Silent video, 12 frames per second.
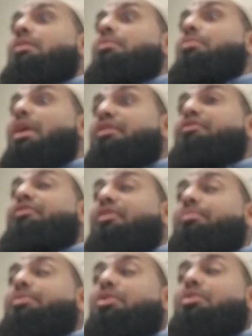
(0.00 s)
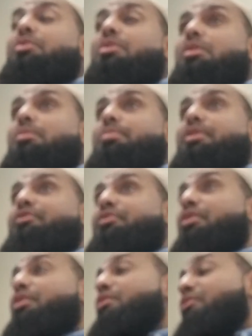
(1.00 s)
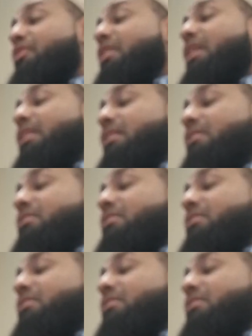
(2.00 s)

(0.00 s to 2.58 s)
run from you before you forget the